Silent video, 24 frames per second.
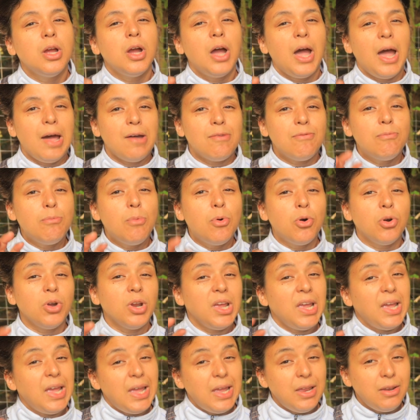have more
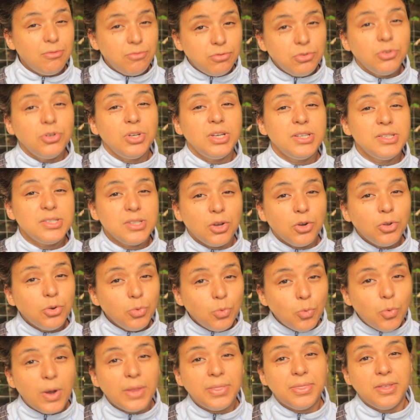influence
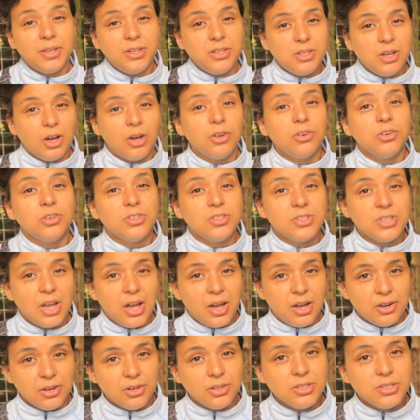on what the daughter's
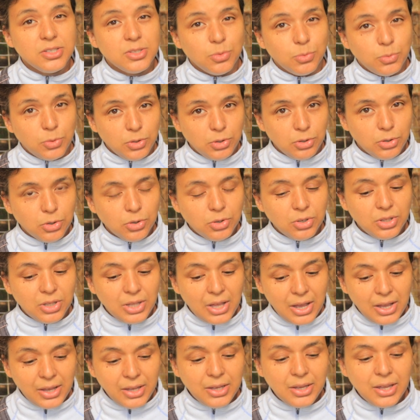udders will look
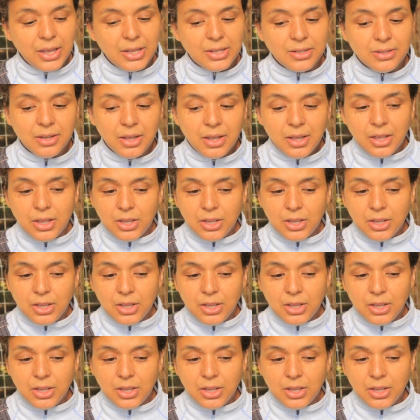like, and,